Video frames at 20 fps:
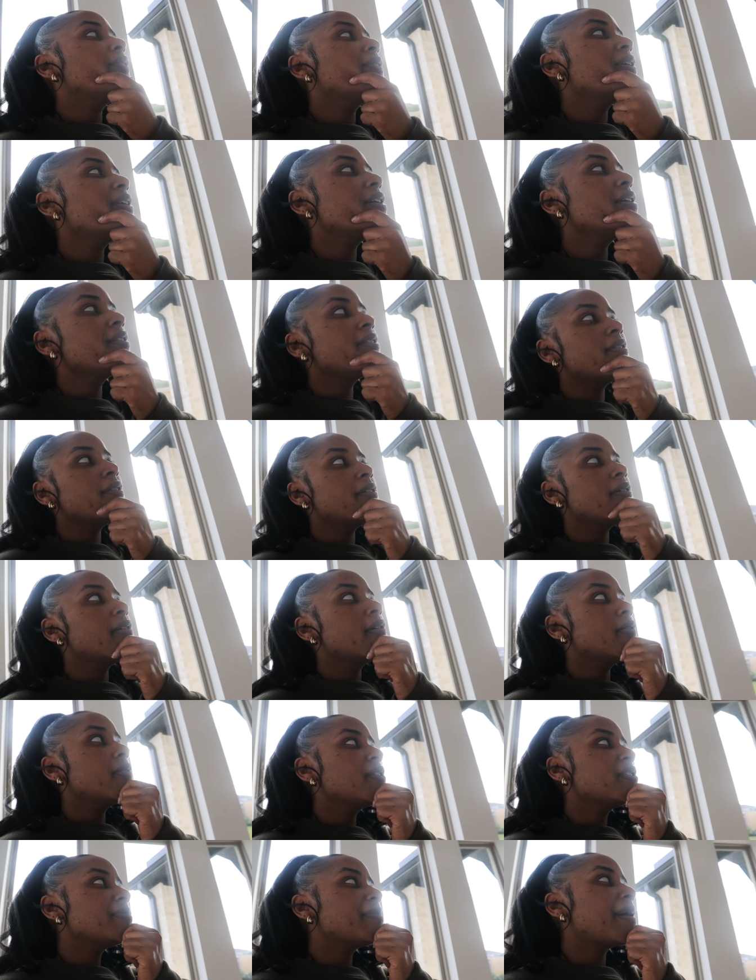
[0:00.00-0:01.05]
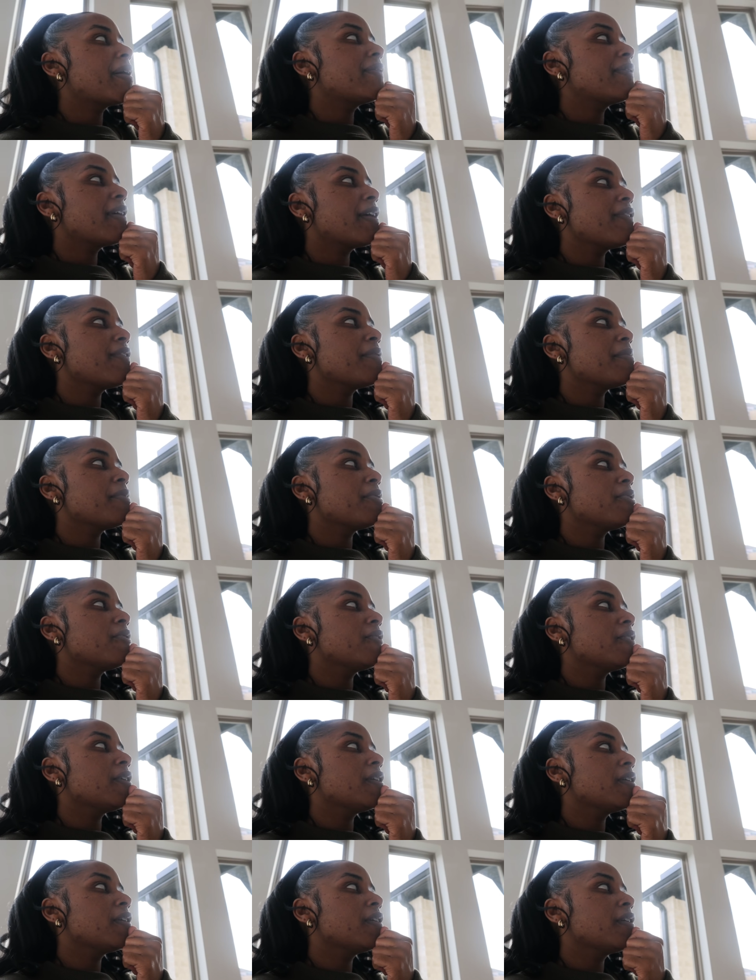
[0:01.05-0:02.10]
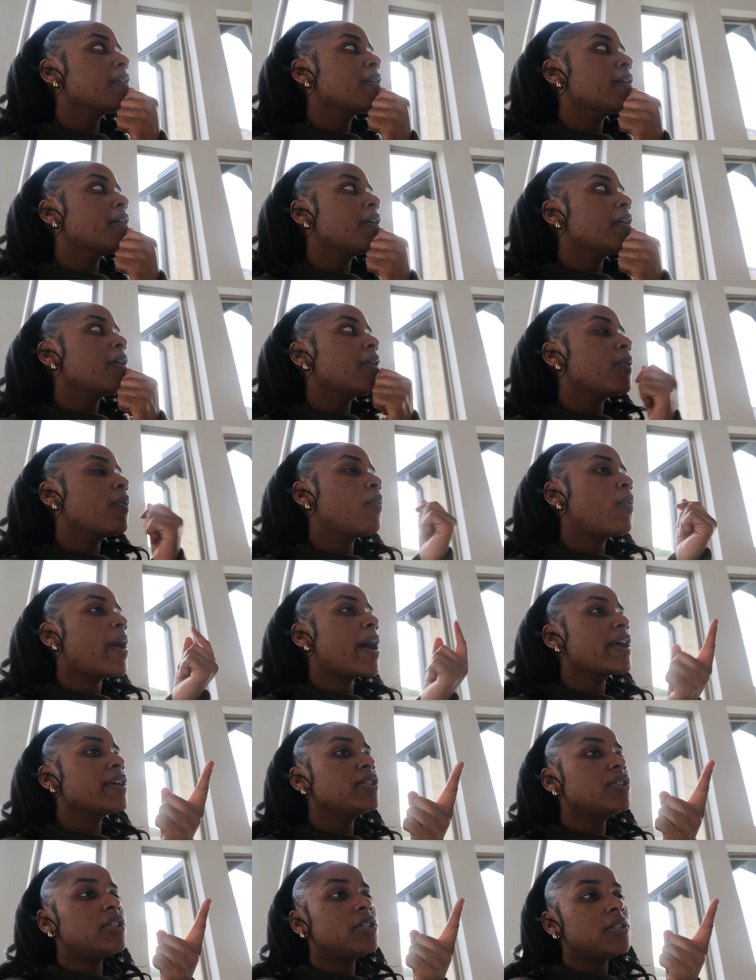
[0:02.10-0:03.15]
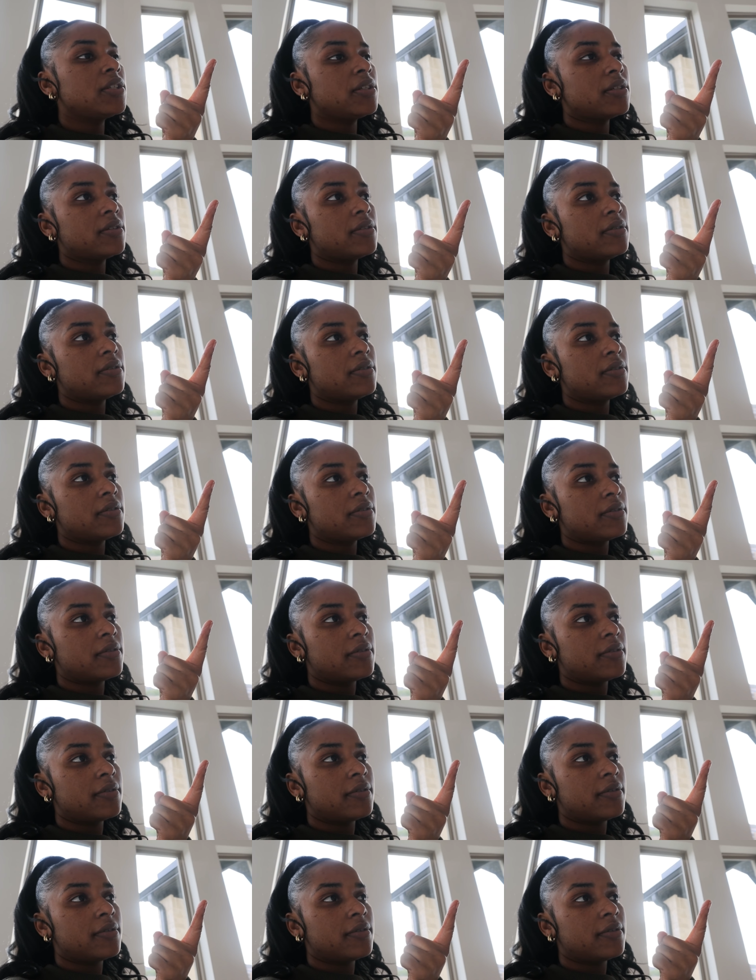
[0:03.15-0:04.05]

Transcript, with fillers: what other, what's my favorite movie? White Chicks.